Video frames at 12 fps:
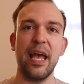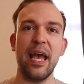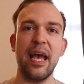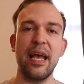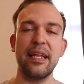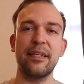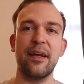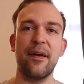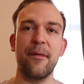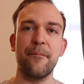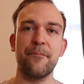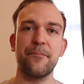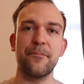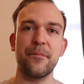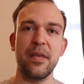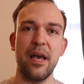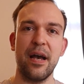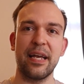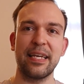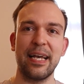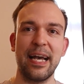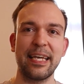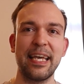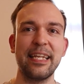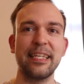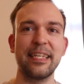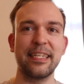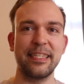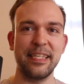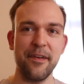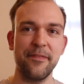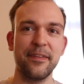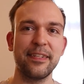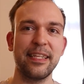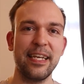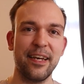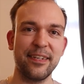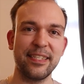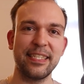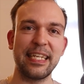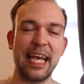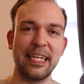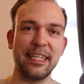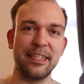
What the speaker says: And I can definitely understand